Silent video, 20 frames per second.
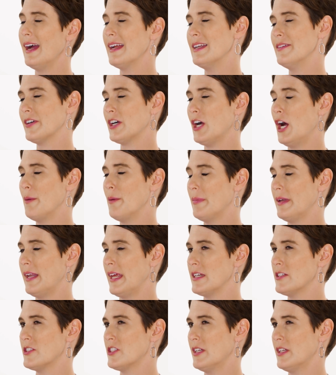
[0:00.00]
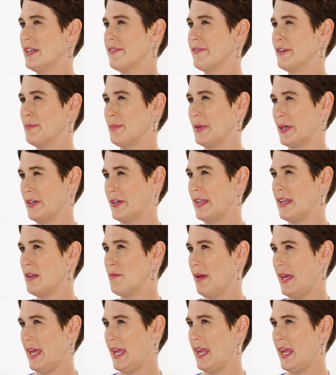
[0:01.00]
kind of a combination of a
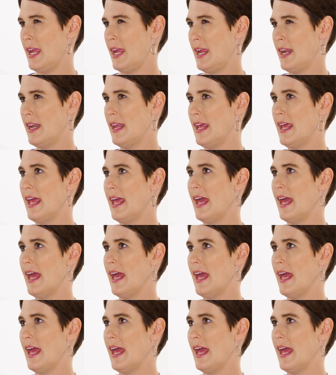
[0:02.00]
burning pain